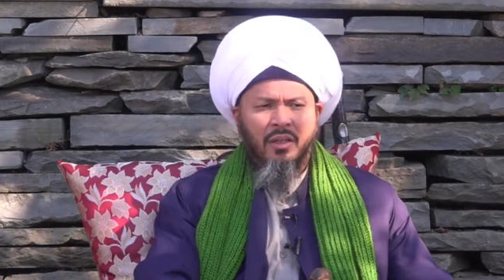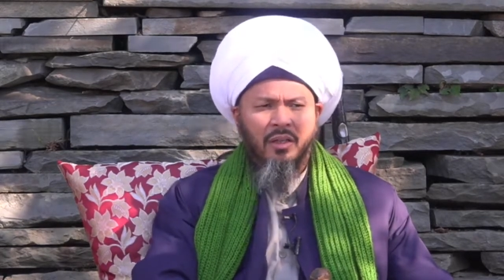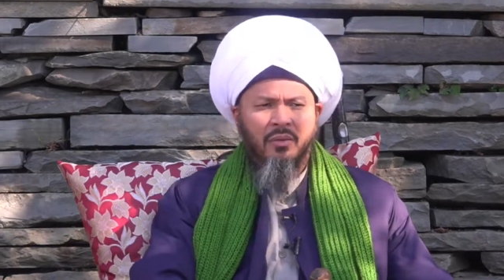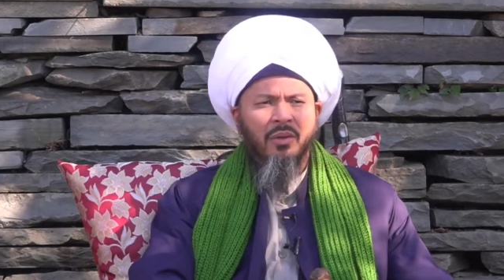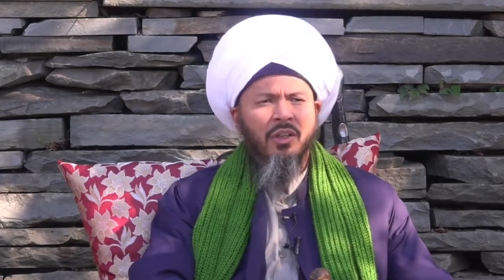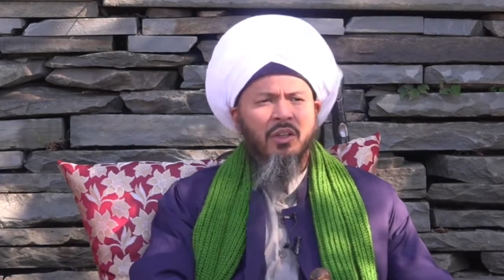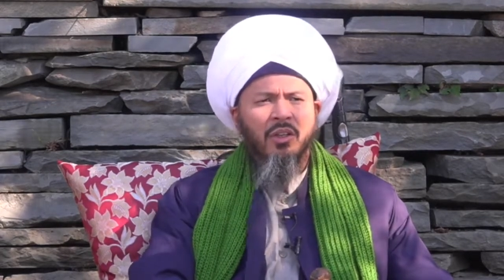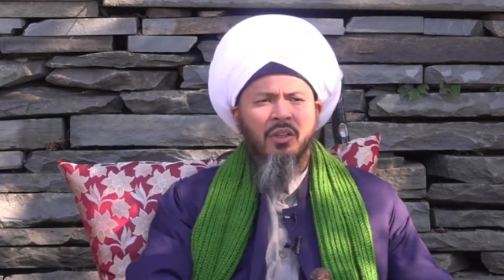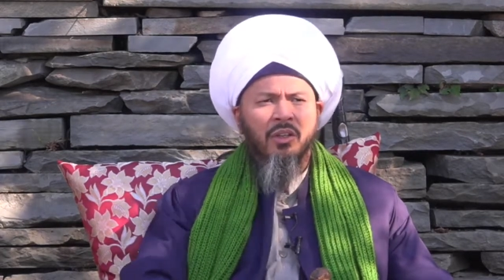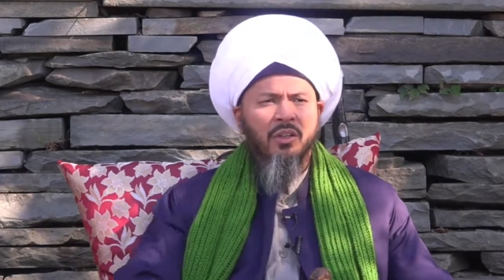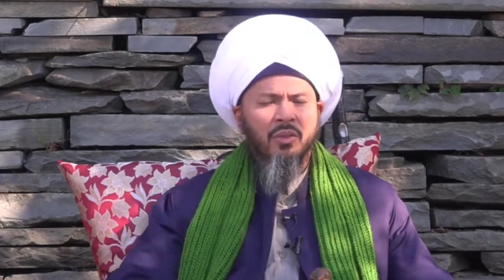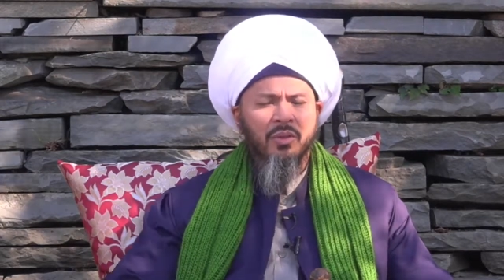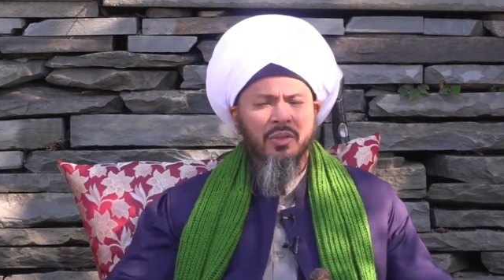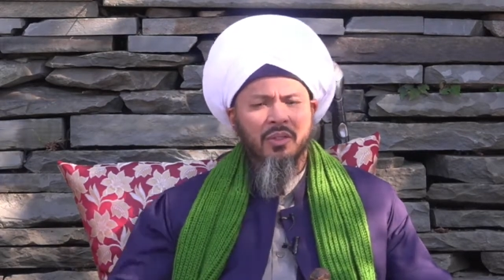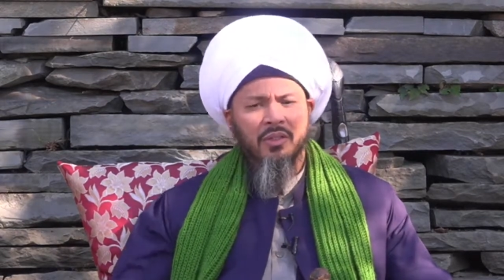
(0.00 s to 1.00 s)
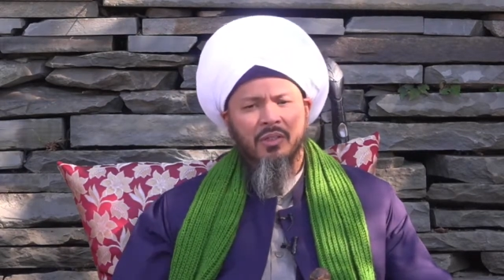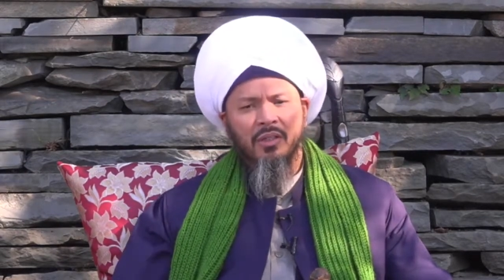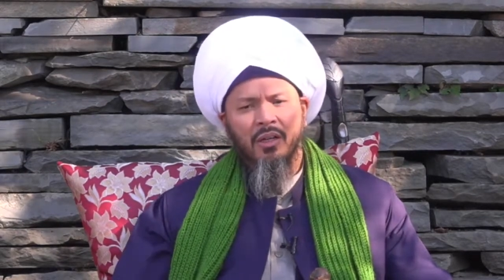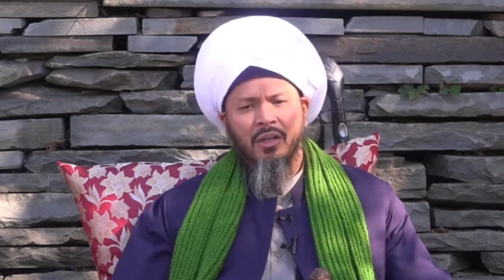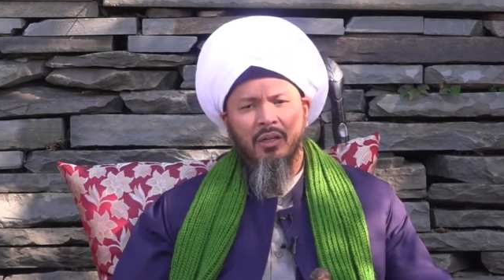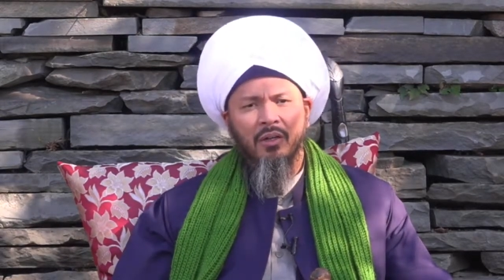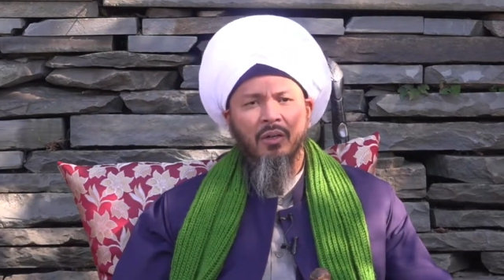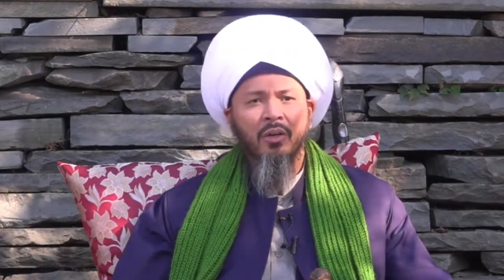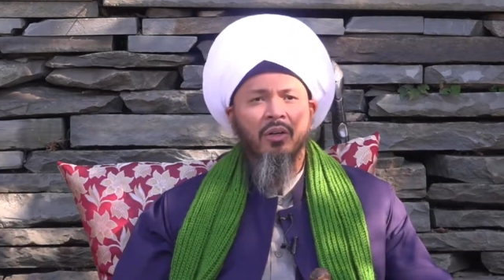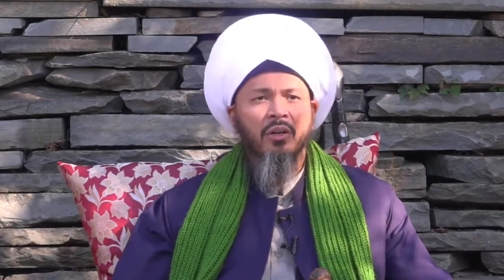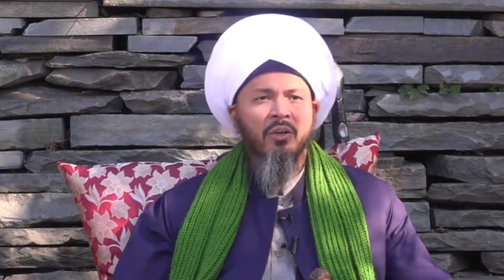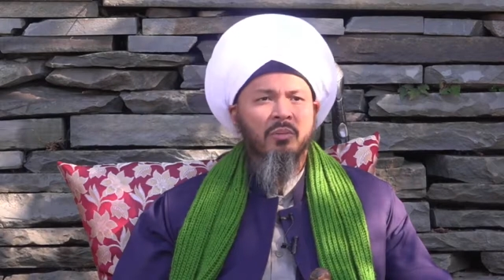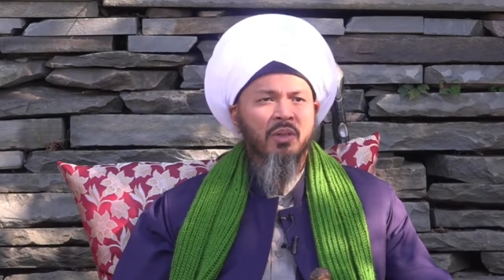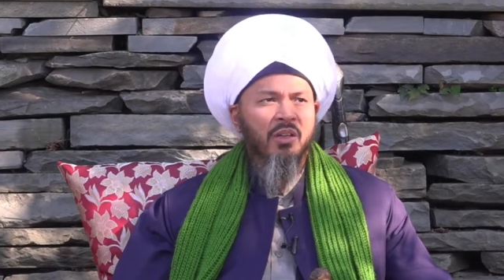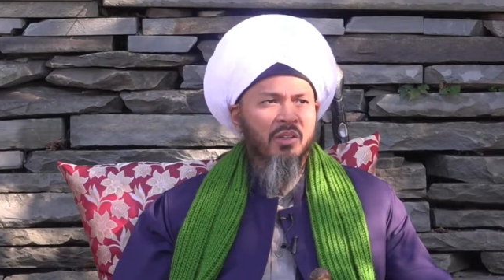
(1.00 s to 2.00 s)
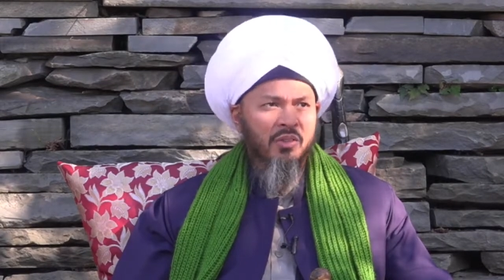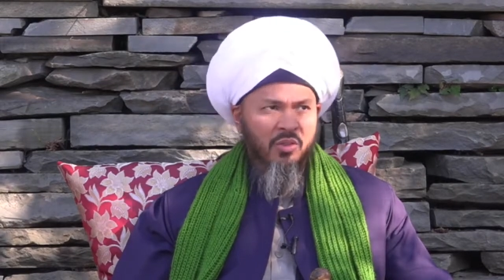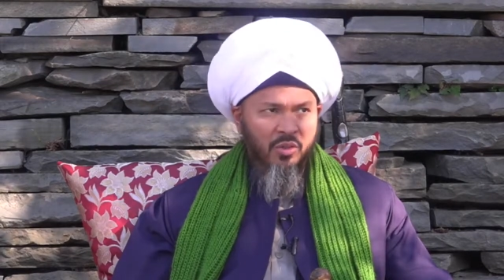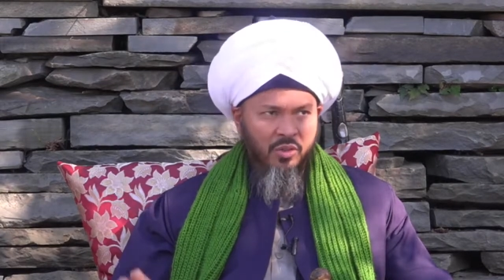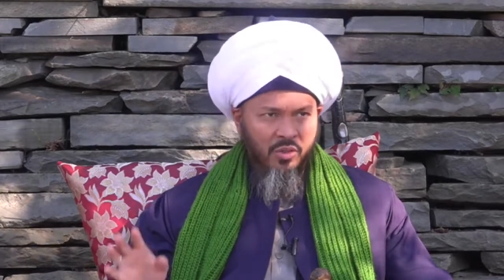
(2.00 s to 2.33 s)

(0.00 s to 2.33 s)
What are you going to do in the star? Oh, because you